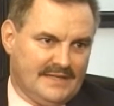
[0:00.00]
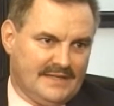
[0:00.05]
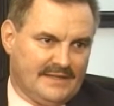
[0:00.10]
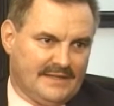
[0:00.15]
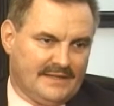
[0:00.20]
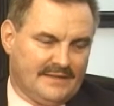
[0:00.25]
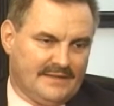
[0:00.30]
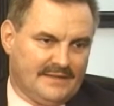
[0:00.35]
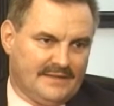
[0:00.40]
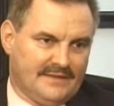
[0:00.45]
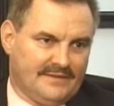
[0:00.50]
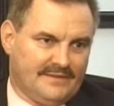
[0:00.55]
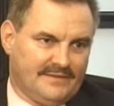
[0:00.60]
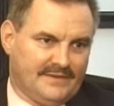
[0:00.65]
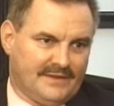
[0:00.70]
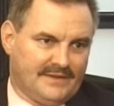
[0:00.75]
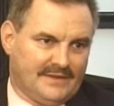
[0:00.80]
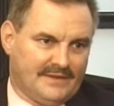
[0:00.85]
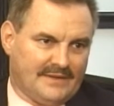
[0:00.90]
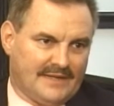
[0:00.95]

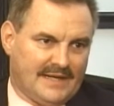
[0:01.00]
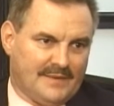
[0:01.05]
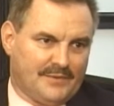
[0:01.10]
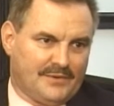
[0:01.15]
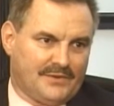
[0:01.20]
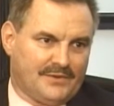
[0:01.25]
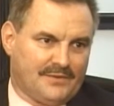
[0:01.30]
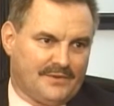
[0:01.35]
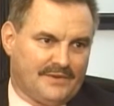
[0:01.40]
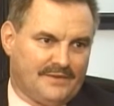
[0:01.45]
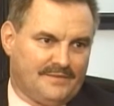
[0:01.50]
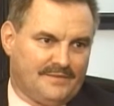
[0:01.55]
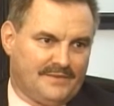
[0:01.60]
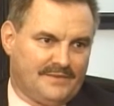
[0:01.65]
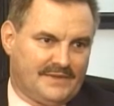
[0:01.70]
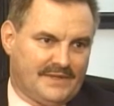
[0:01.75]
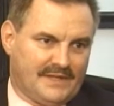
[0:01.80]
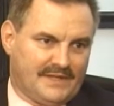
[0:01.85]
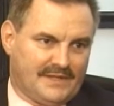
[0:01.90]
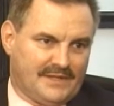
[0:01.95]
that the laboratory
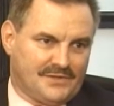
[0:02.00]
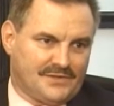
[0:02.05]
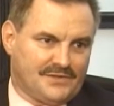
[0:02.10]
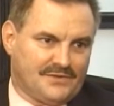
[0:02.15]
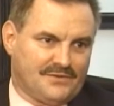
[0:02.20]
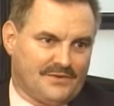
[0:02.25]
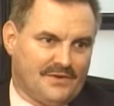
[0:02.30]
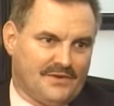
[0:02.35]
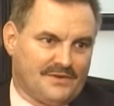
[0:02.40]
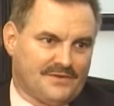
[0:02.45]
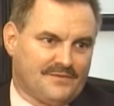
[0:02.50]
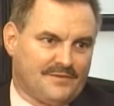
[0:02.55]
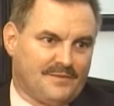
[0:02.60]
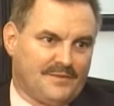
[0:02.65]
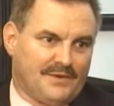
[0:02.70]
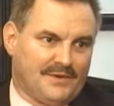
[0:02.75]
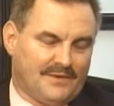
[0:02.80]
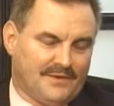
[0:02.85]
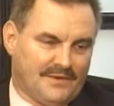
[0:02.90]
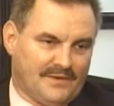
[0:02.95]
technician draws from
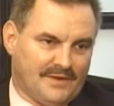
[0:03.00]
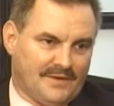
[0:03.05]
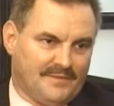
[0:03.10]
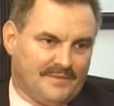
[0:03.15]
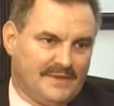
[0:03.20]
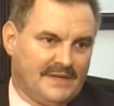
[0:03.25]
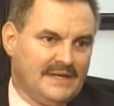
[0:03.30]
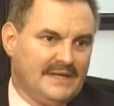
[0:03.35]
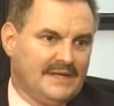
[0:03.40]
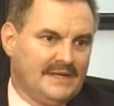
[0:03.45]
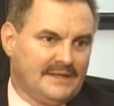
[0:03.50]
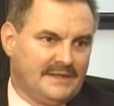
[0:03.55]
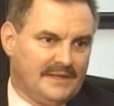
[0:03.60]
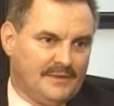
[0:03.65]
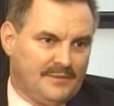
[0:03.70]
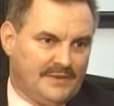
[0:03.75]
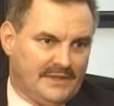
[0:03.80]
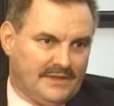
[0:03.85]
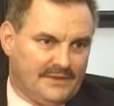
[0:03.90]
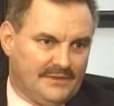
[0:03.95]
their arm
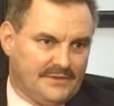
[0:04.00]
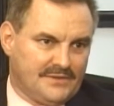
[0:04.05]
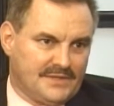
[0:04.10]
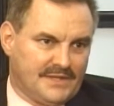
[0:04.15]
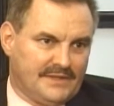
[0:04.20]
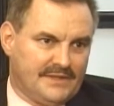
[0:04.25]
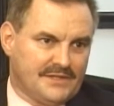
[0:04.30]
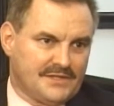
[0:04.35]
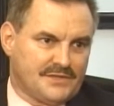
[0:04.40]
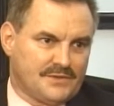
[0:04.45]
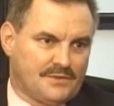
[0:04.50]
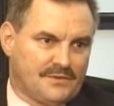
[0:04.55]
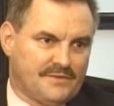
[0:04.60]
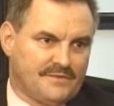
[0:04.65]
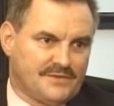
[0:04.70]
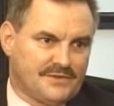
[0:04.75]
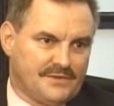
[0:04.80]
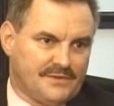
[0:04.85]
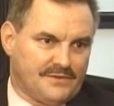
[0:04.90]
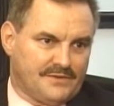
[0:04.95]
than we lose at this sort
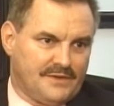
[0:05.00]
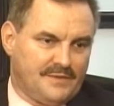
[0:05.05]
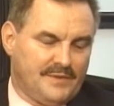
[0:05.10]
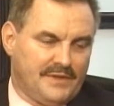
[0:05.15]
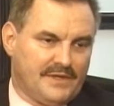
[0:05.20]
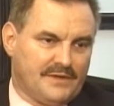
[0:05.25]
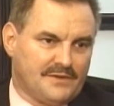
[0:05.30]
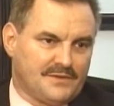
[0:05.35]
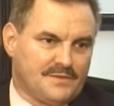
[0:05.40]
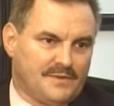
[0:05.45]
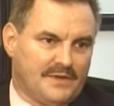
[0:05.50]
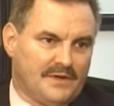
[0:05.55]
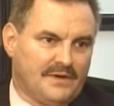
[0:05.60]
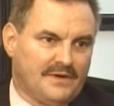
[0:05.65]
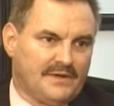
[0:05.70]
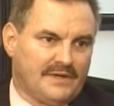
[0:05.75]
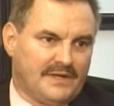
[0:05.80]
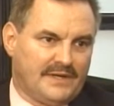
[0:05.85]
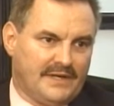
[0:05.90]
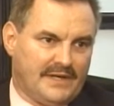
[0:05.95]
of surgery, because we
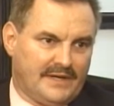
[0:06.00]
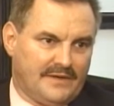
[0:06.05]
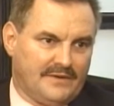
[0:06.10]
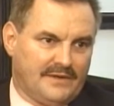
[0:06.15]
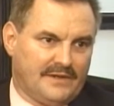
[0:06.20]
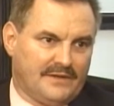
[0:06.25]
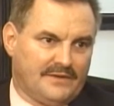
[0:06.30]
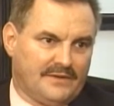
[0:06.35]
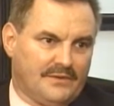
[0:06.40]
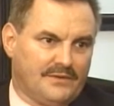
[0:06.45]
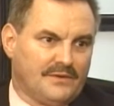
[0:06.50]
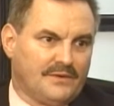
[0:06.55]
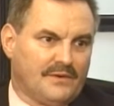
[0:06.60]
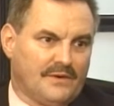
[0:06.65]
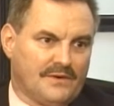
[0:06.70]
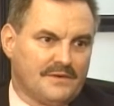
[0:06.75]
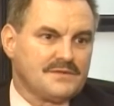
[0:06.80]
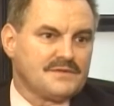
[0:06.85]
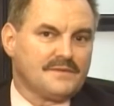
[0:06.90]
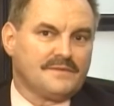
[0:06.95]
are in an area, though there
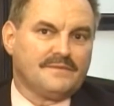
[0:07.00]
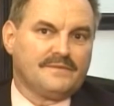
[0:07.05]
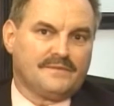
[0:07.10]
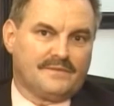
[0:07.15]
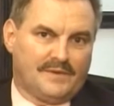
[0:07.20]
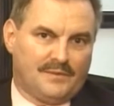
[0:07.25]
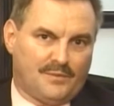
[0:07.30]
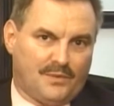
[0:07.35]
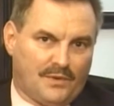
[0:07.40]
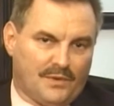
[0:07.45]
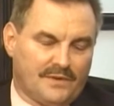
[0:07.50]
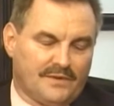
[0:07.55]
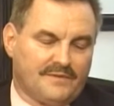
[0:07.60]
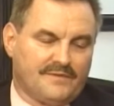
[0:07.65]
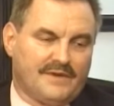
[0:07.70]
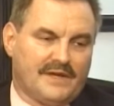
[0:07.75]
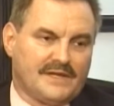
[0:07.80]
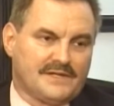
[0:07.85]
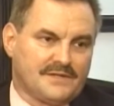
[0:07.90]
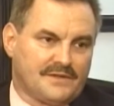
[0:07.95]
are some important
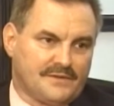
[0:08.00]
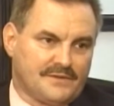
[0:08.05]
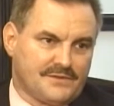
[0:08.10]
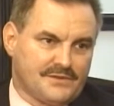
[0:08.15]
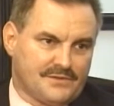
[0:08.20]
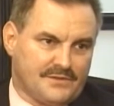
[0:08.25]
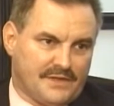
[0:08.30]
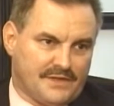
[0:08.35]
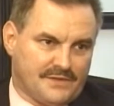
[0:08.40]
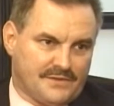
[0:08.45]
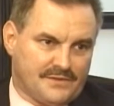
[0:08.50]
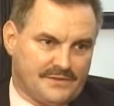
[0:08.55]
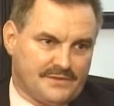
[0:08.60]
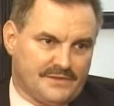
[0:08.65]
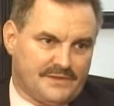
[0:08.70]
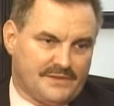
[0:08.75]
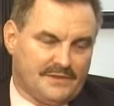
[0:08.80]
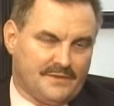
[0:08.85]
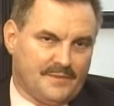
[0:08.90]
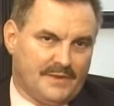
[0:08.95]
vascular
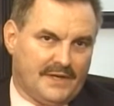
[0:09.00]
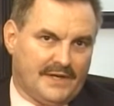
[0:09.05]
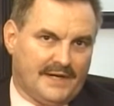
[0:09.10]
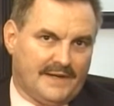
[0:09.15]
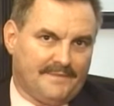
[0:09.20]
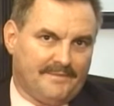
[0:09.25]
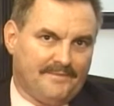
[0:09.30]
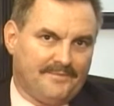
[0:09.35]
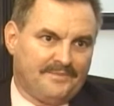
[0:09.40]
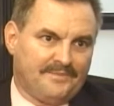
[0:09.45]
structures nearby,